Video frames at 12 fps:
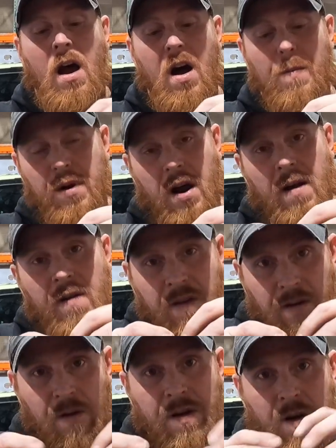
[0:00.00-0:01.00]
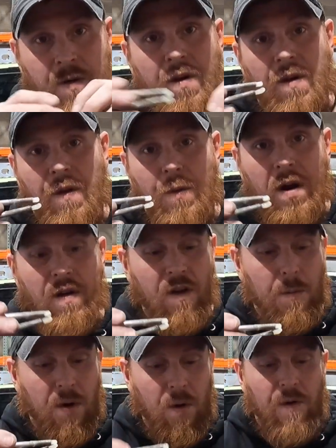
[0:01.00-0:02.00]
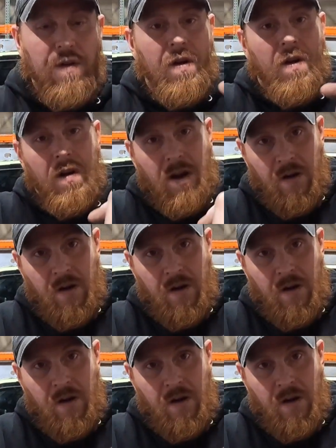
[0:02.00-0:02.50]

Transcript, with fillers: apply the silicone to the threads of the bolts,